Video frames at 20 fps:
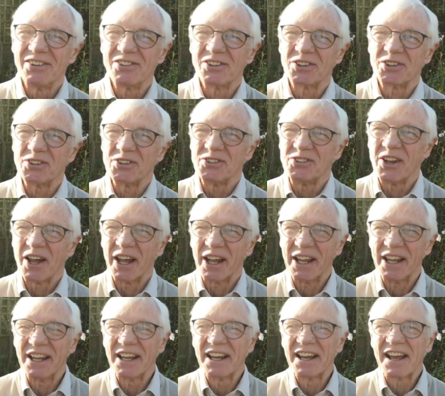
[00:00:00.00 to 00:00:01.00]
is a good
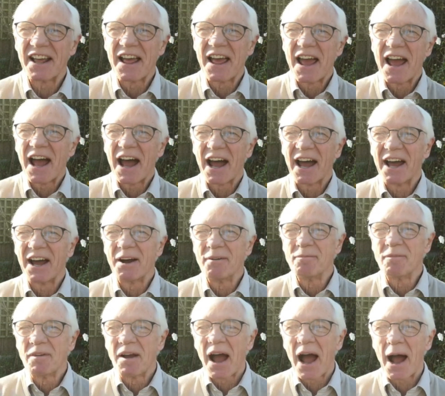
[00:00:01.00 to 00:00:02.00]
day.
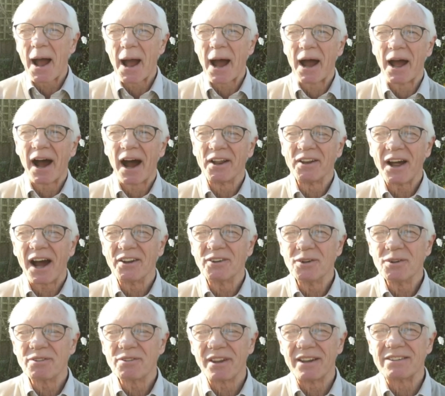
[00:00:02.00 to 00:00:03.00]
I
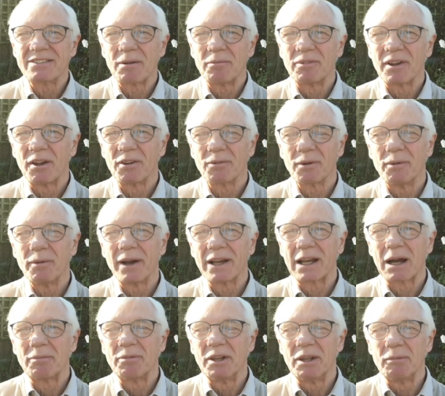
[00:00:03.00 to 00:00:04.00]
do think sometimes we
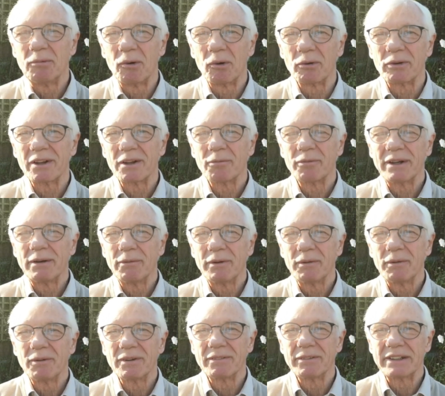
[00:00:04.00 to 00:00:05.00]
wake up in the morning
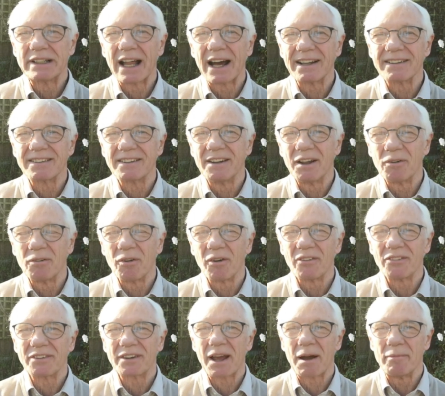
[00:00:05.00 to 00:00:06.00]
and we'd like to know
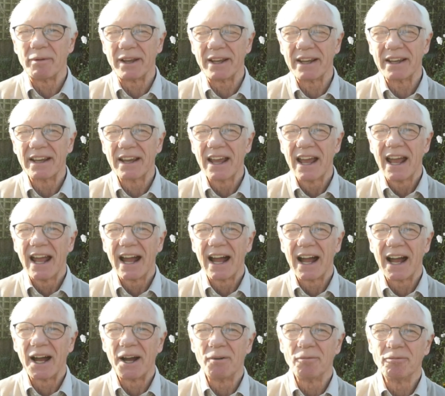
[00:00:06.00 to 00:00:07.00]
what's coming.
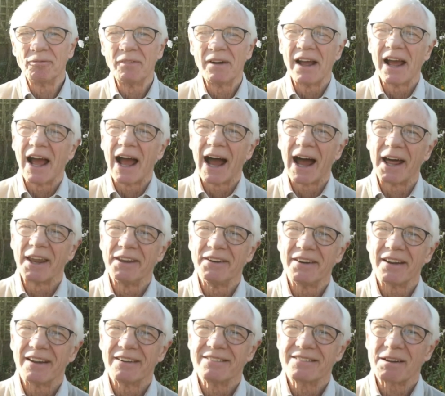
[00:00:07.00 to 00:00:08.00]

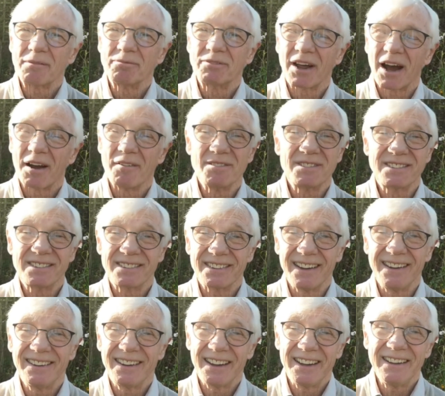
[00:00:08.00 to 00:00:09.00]
And sometimes,
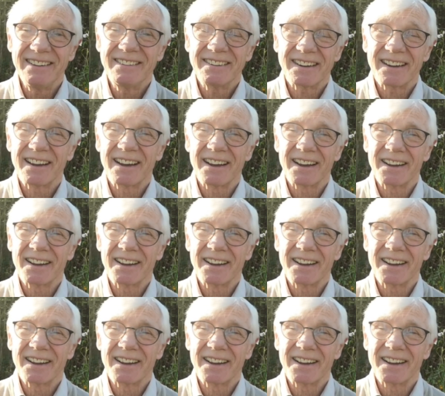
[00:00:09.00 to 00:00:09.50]
indeed,